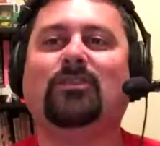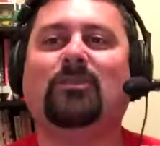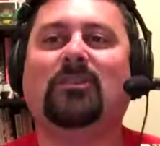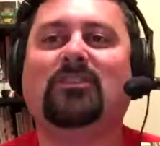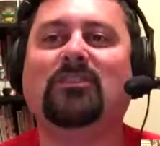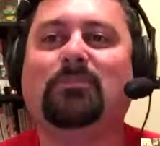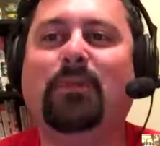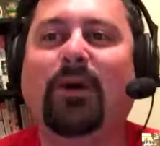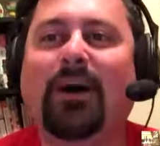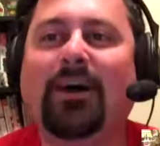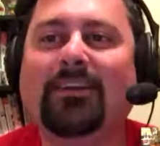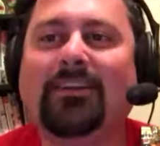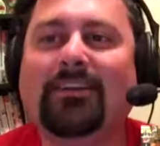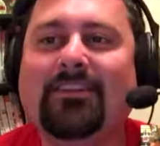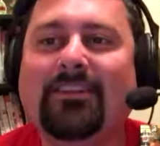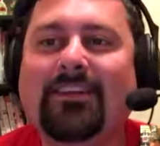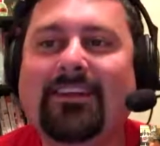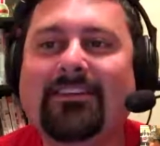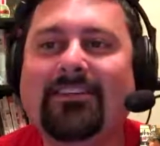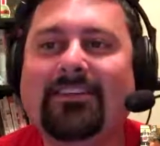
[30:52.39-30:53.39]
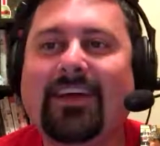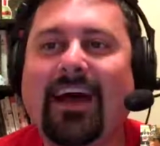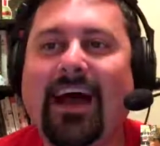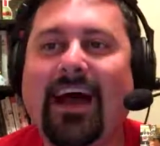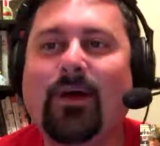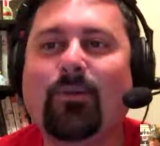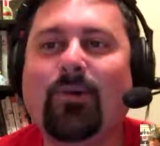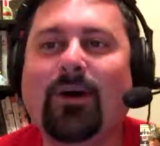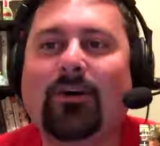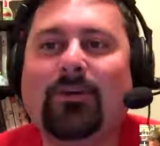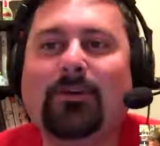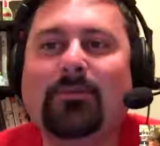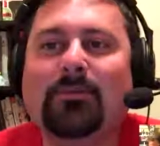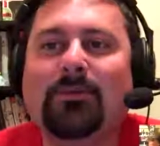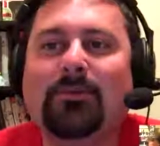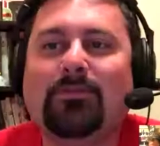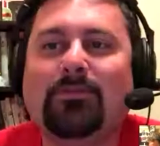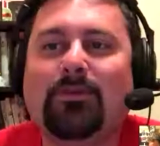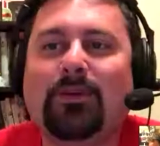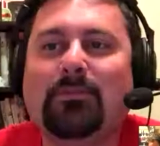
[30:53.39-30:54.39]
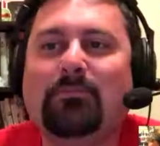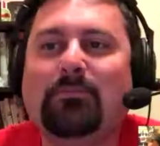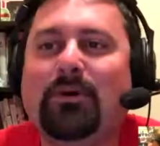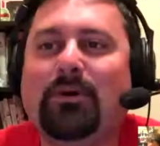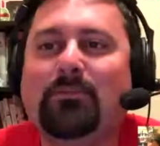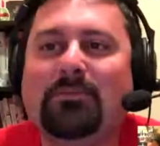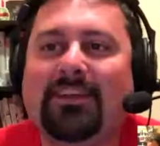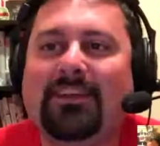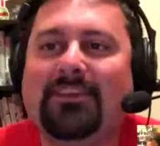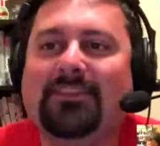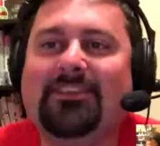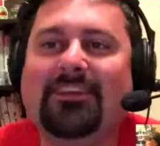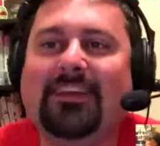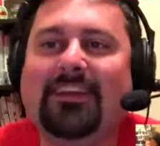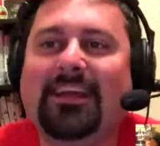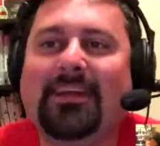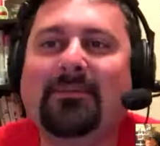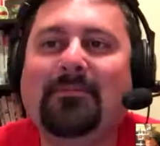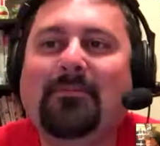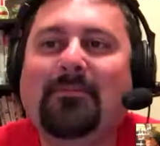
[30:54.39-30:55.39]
to respond to this, I welcome the free publicity.